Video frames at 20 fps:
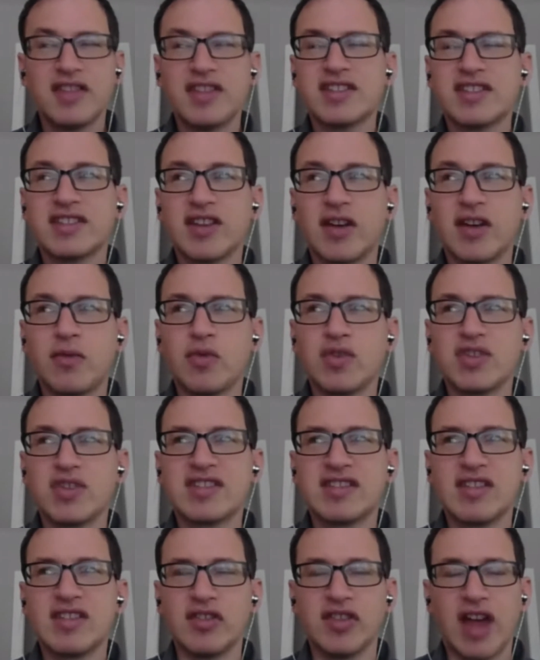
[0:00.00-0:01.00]
this stuff
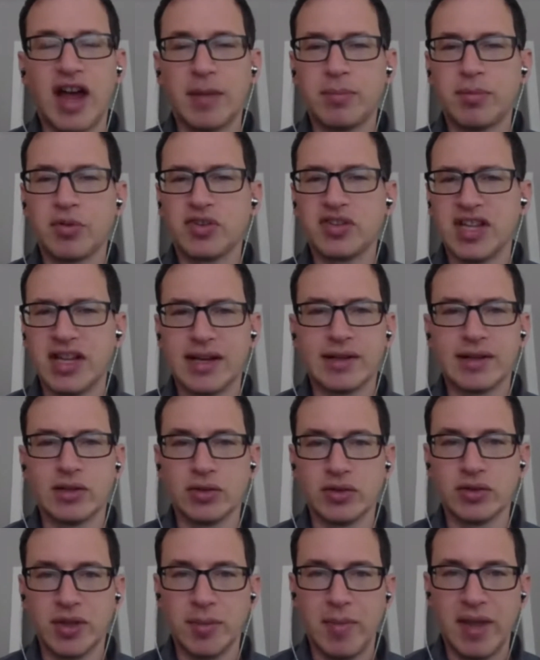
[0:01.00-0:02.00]
was still not
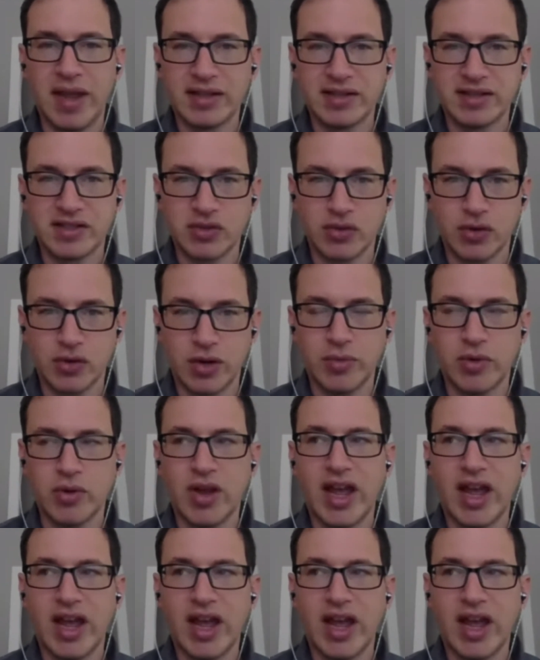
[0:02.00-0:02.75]
particularly mainstream.